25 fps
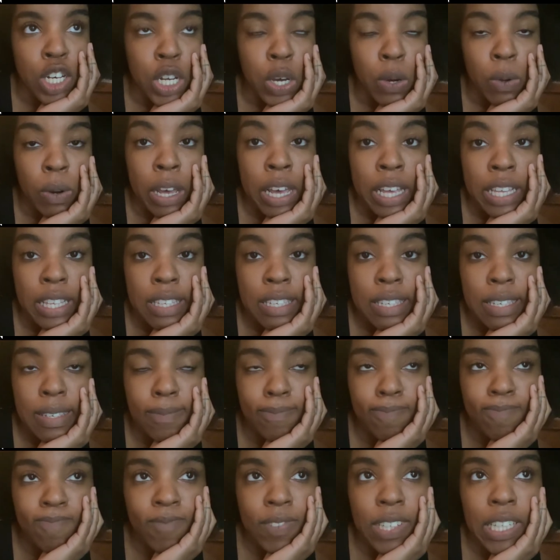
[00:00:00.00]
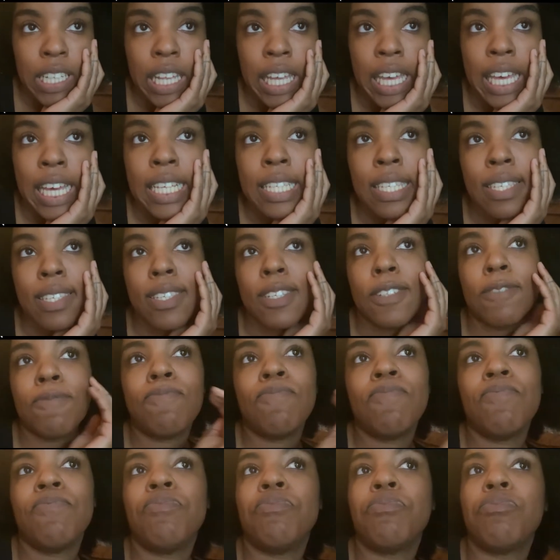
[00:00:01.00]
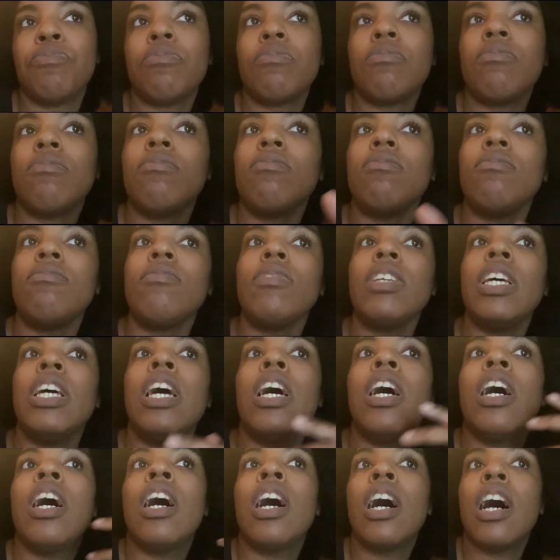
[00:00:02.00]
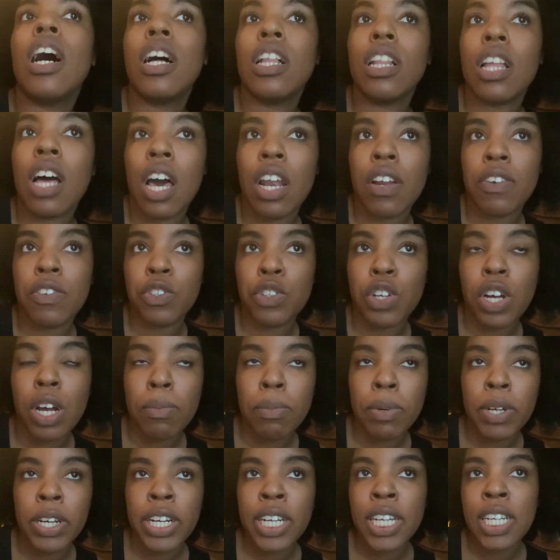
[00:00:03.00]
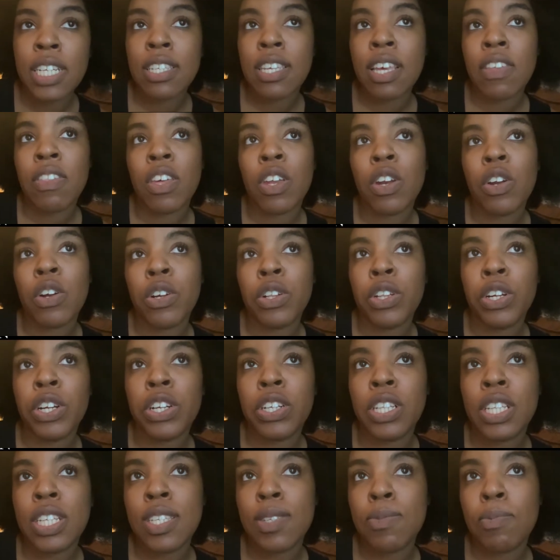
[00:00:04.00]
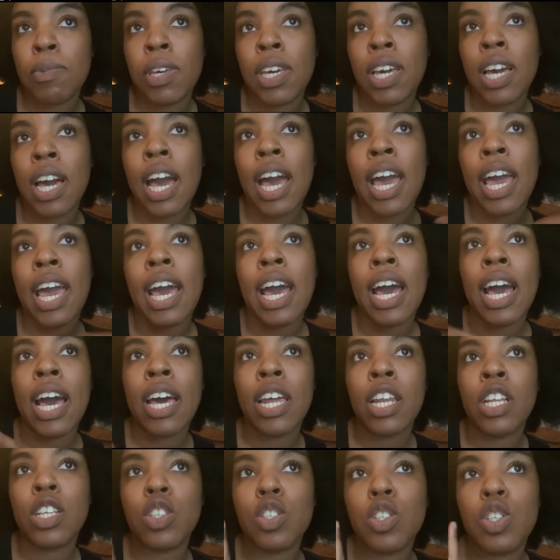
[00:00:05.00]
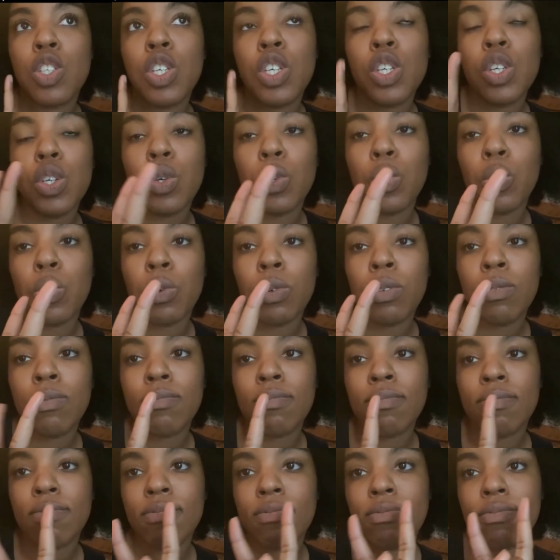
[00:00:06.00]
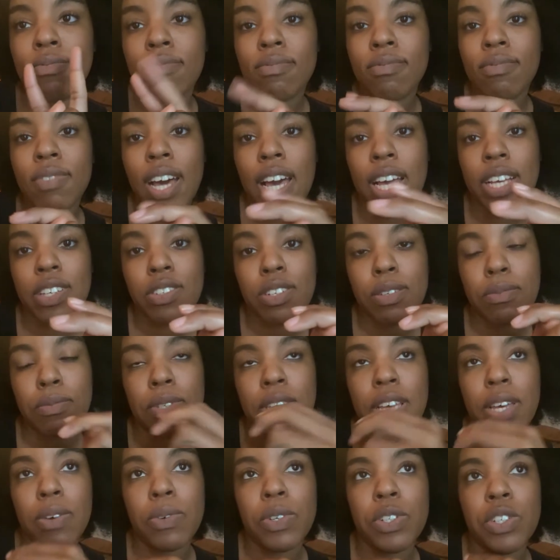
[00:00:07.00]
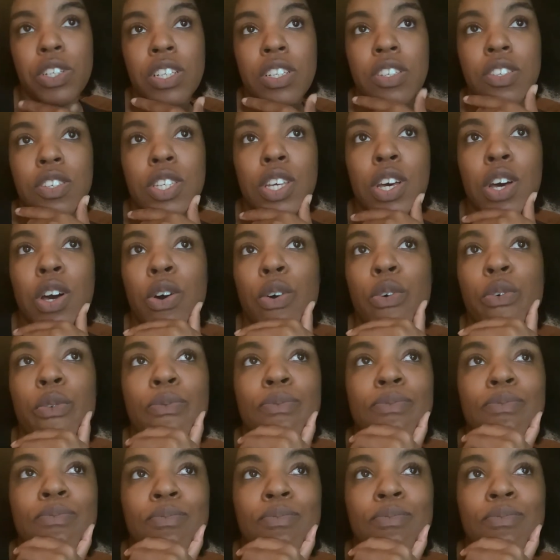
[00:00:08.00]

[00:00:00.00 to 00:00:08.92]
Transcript: donut, glazed, a lot of strawberries, and then earlier this week I had 2 ice cream sandwiches. So,